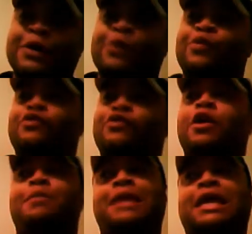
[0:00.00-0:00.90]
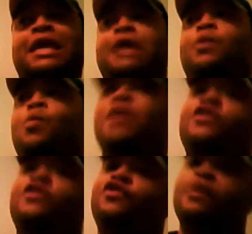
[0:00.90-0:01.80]
was going to be one of the
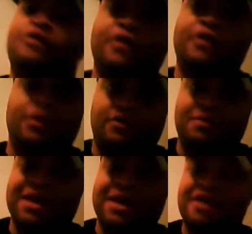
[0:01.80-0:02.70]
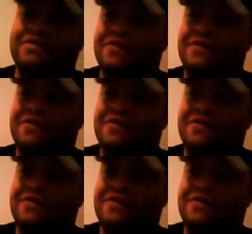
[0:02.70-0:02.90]
show stealers because of